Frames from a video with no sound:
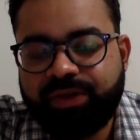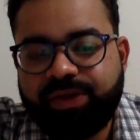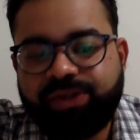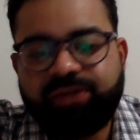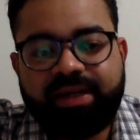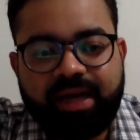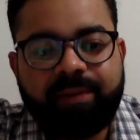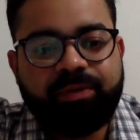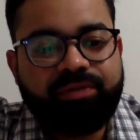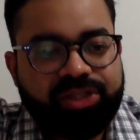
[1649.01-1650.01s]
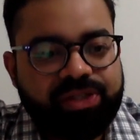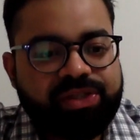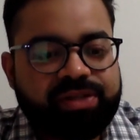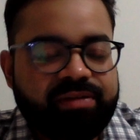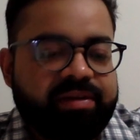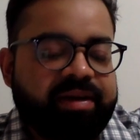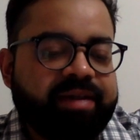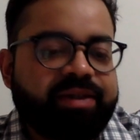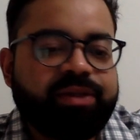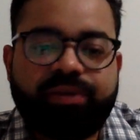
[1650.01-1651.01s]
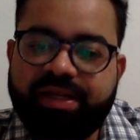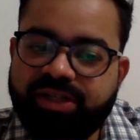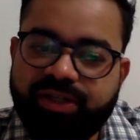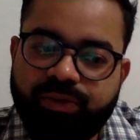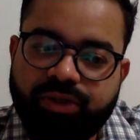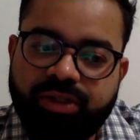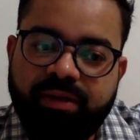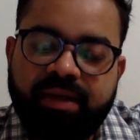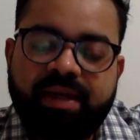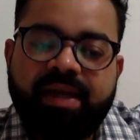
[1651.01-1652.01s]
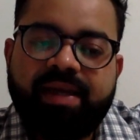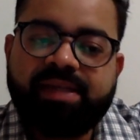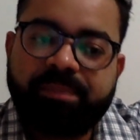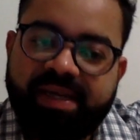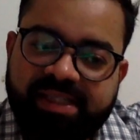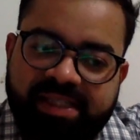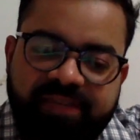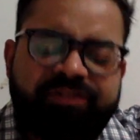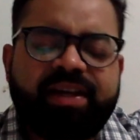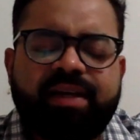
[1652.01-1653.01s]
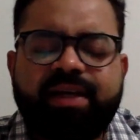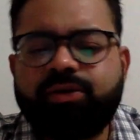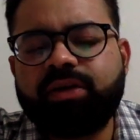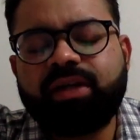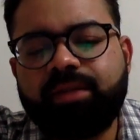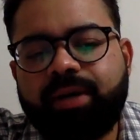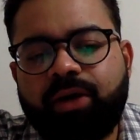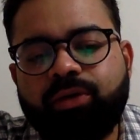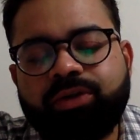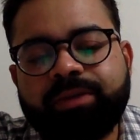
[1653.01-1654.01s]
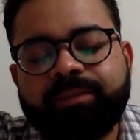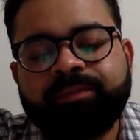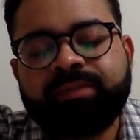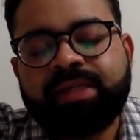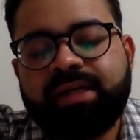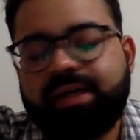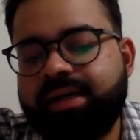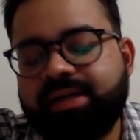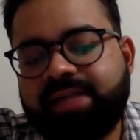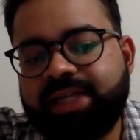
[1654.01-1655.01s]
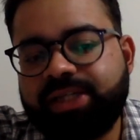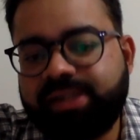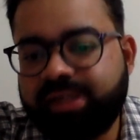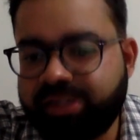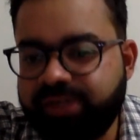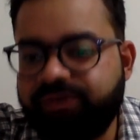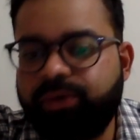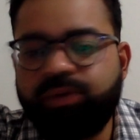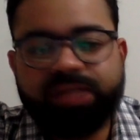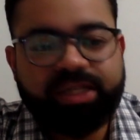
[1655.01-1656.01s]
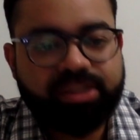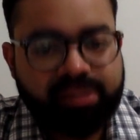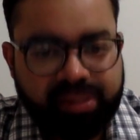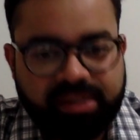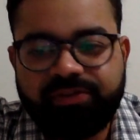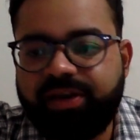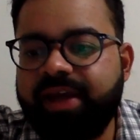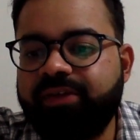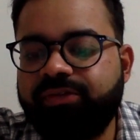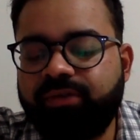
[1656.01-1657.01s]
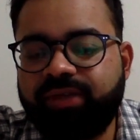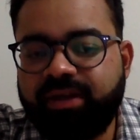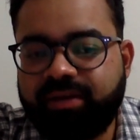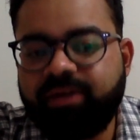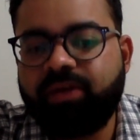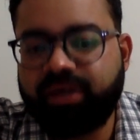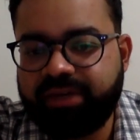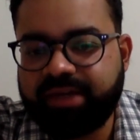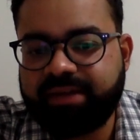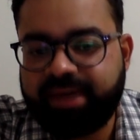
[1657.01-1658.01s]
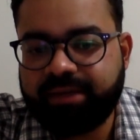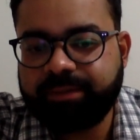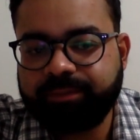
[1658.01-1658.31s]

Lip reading: So there are provisions relating to restitution, specifically talking about Section 64, Section 65 of the Indian Contract Act.